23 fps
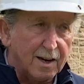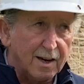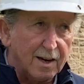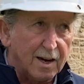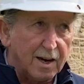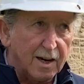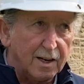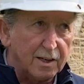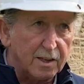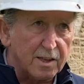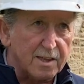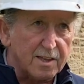
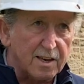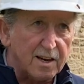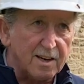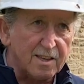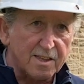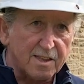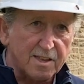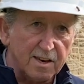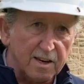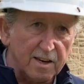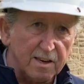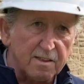And it's that
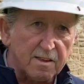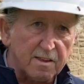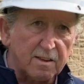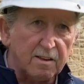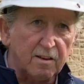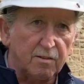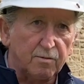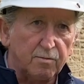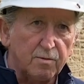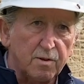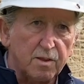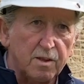sensitive.
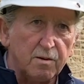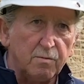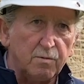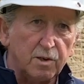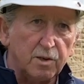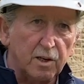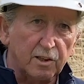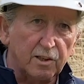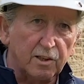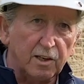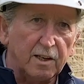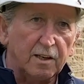See when you're
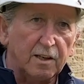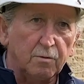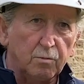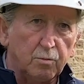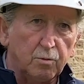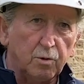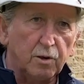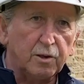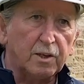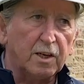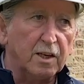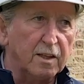doing
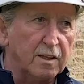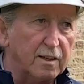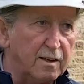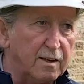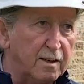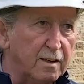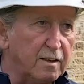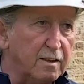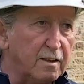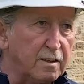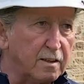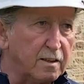work
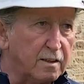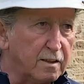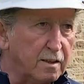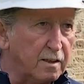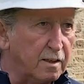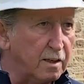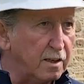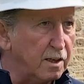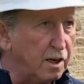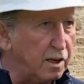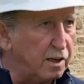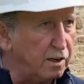internally, doing
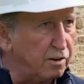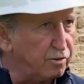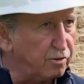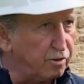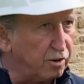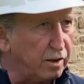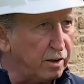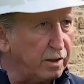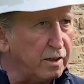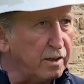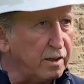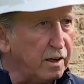any
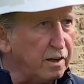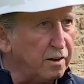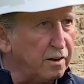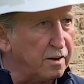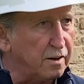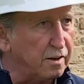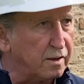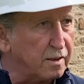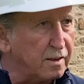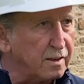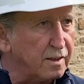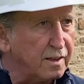drilling or that,
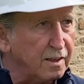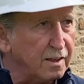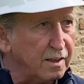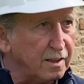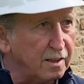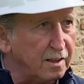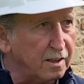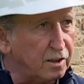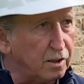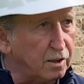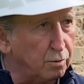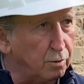you
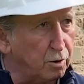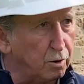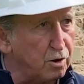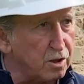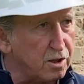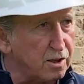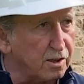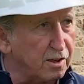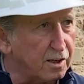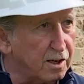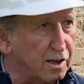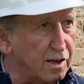have to watch
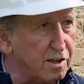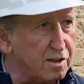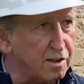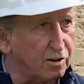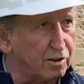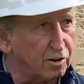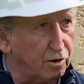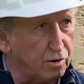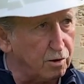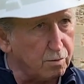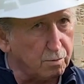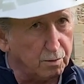in case the
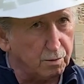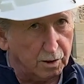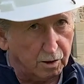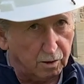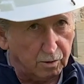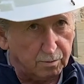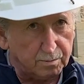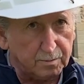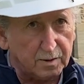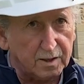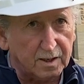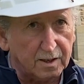dust went up
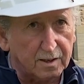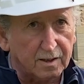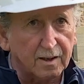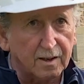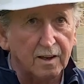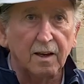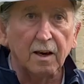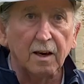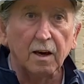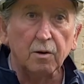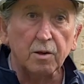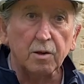to it,
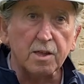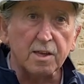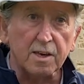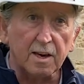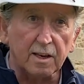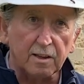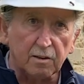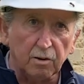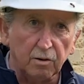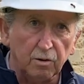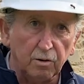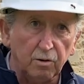but set
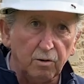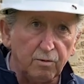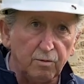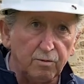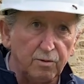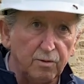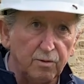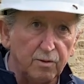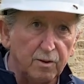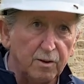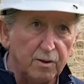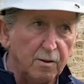it off.
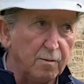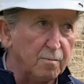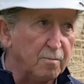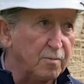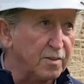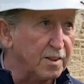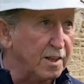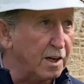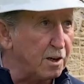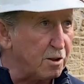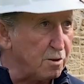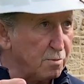
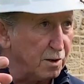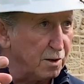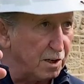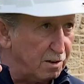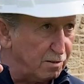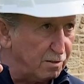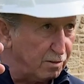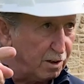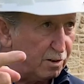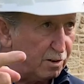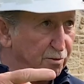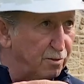Next minute you
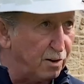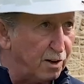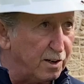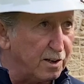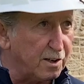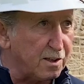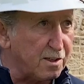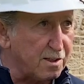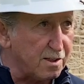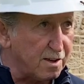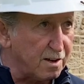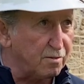get the fire
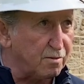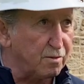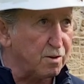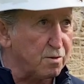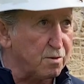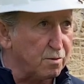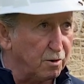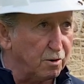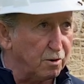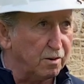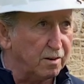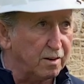service
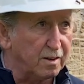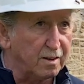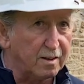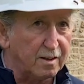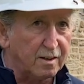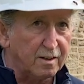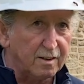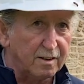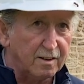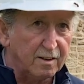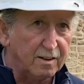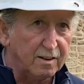round.
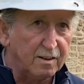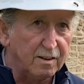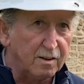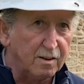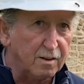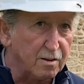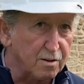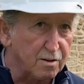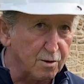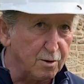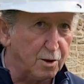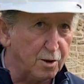
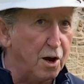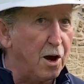But